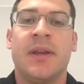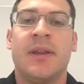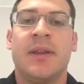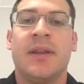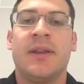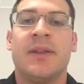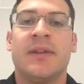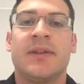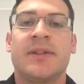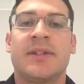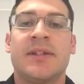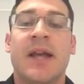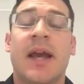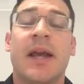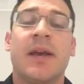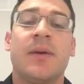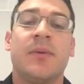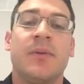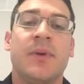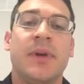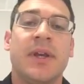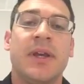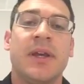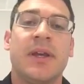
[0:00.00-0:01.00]
Then the
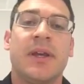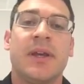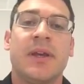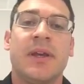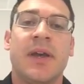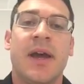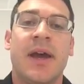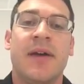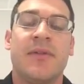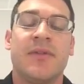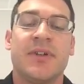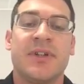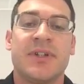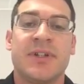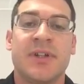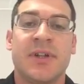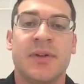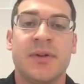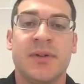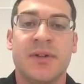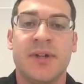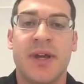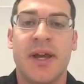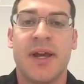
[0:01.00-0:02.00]
second week, every
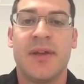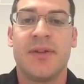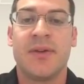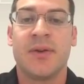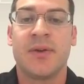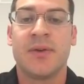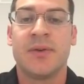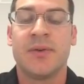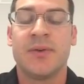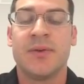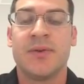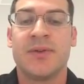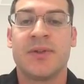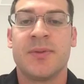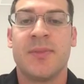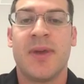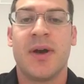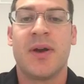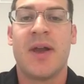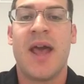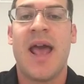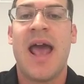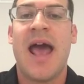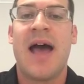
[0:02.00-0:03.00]
single day, they're going to lose
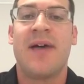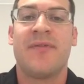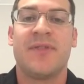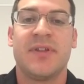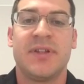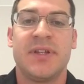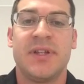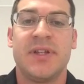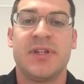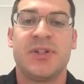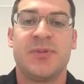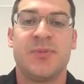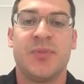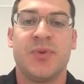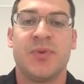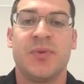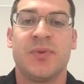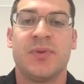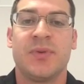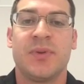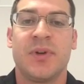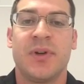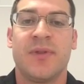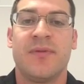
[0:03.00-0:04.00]
about a half a
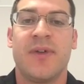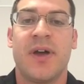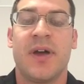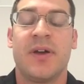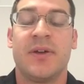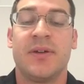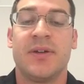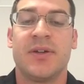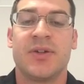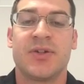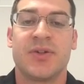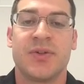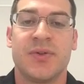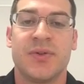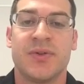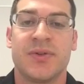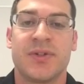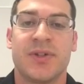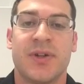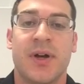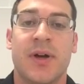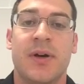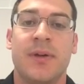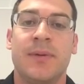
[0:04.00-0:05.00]
teaspoon of additional
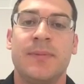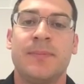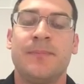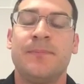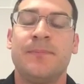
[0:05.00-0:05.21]
salt.